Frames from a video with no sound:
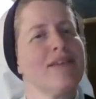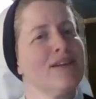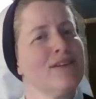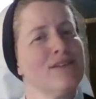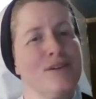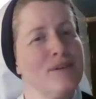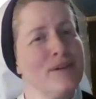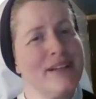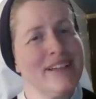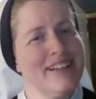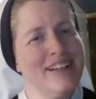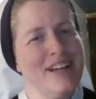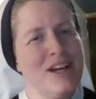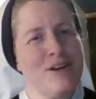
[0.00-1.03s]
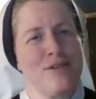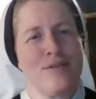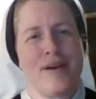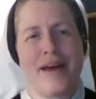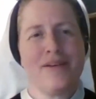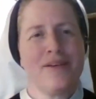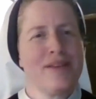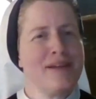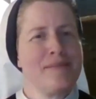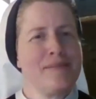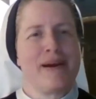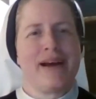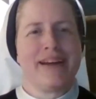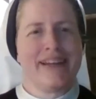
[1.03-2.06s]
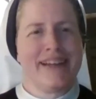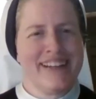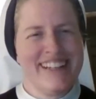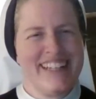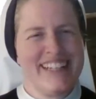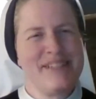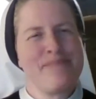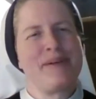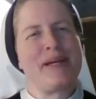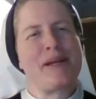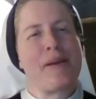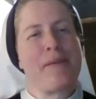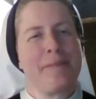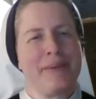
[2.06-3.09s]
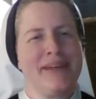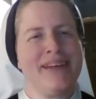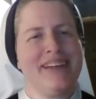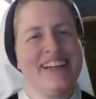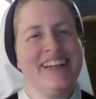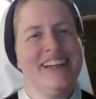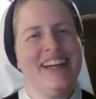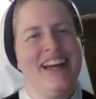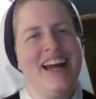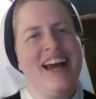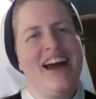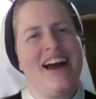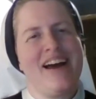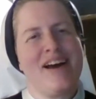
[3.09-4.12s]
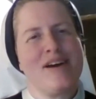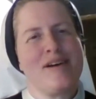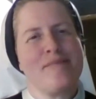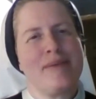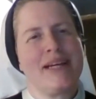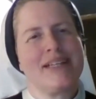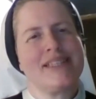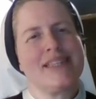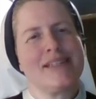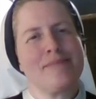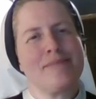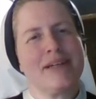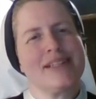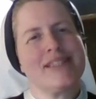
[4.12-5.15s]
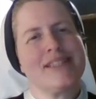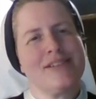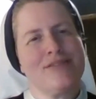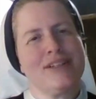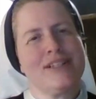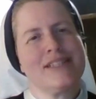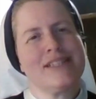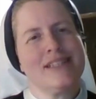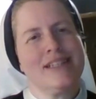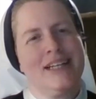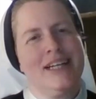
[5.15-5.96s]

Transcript: rather than doing, rather than buying, but being, makes the biggest difference.